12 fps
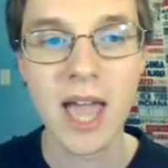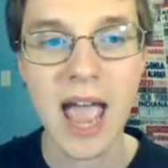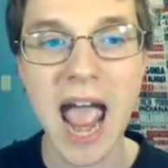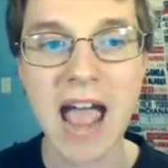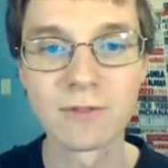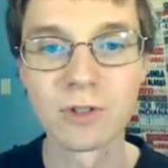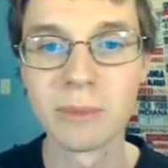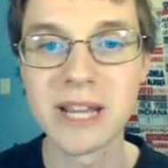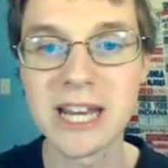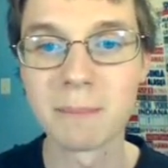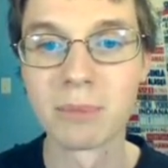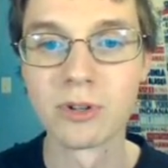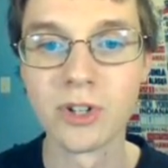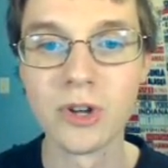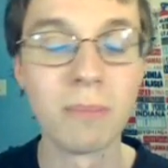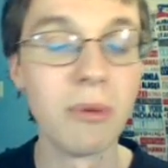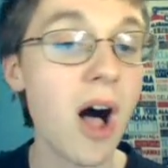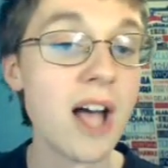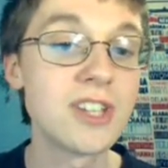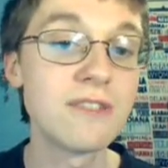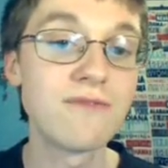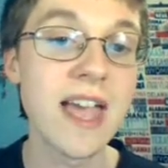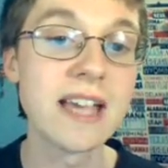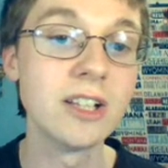after beating Purdue. Plus,
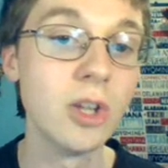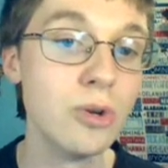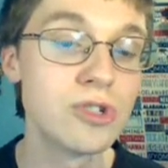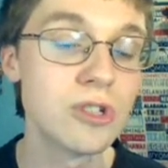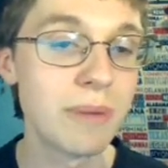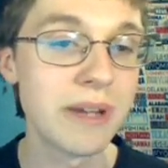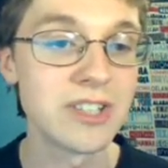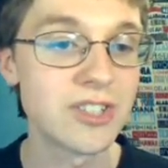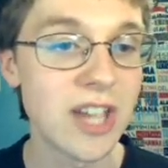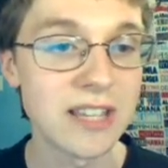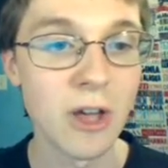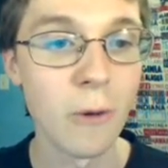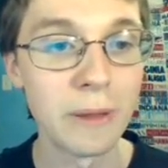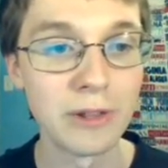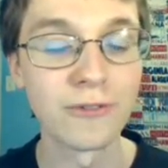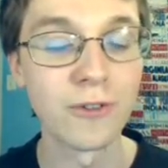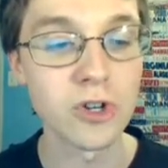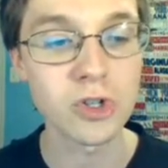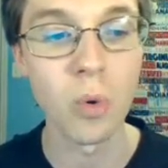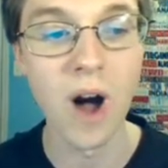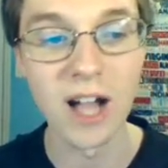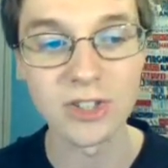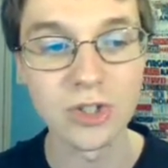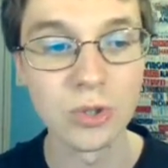if they lose to Penn State, that will be their first
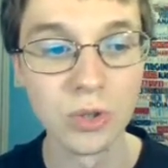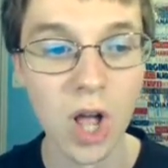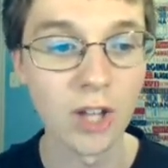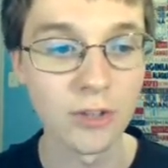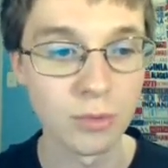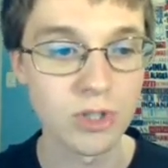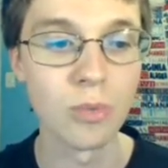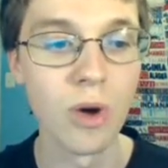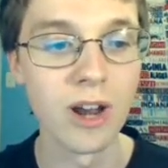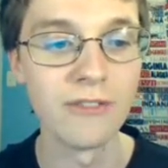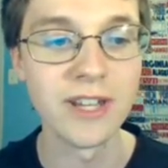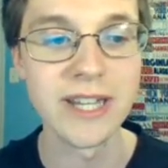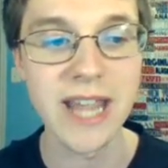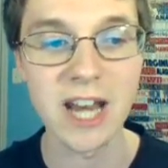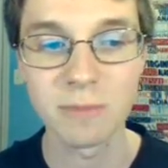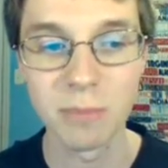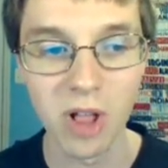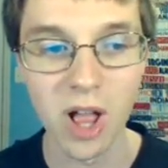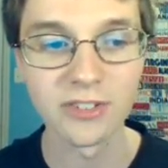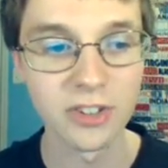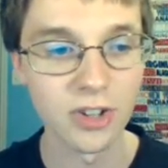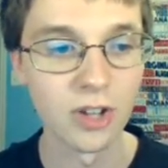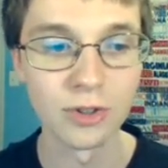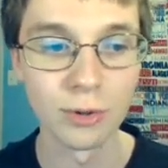quad 2 loss, which is one of Indiana's pluses
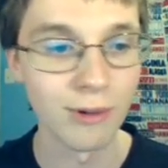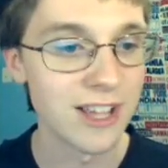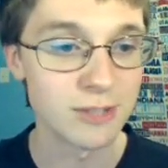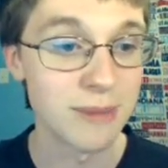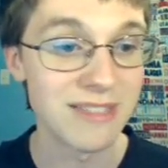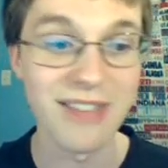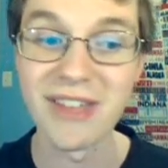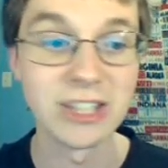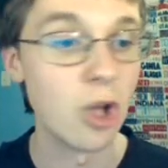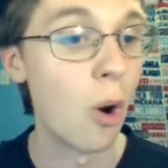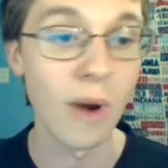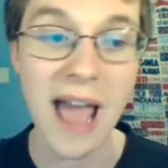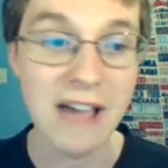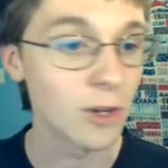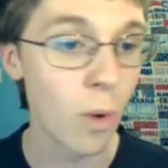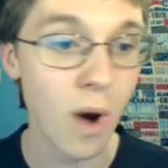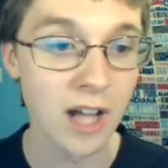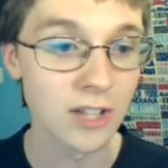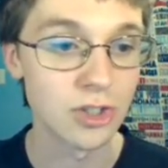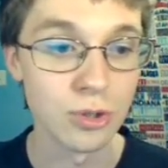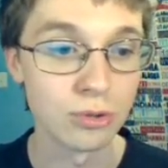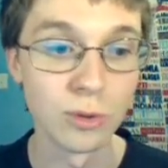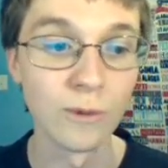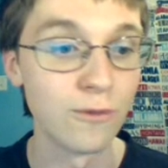on their resume, that they don't have a quad
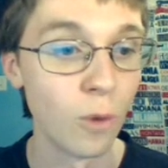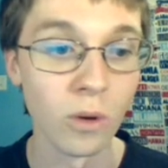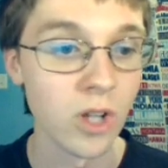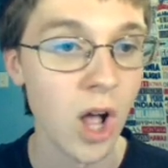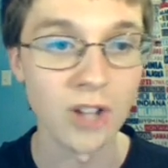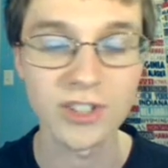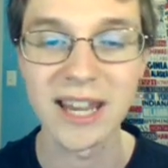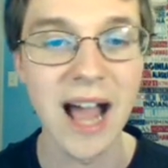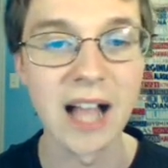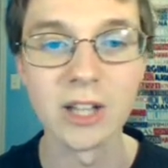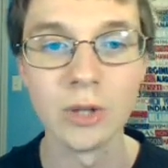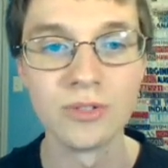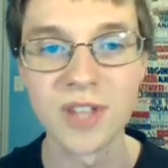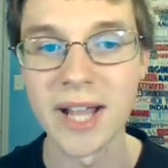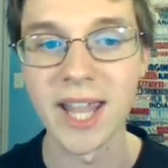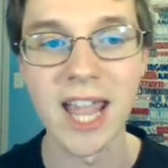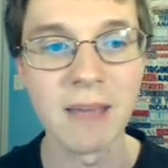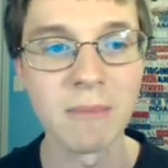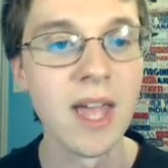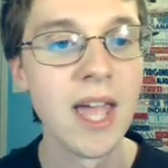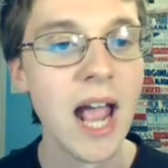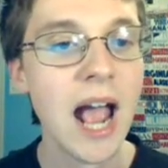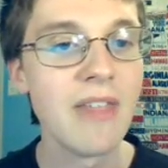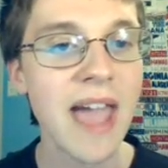2 through 4 loss. Cannot lose that game.
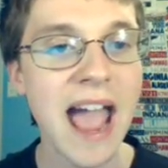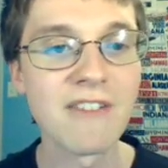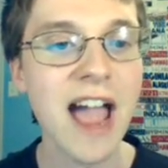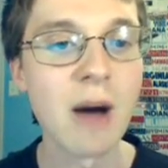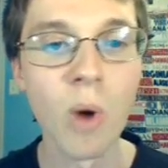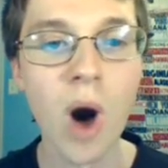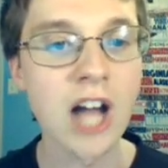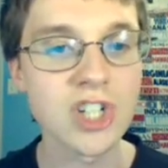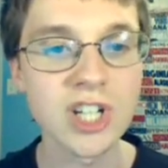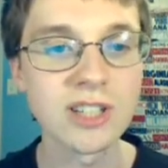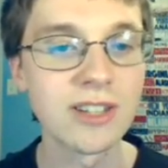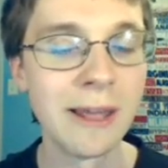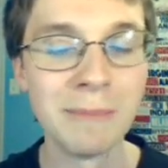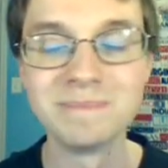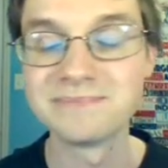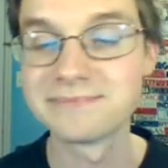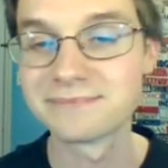They have at Washington.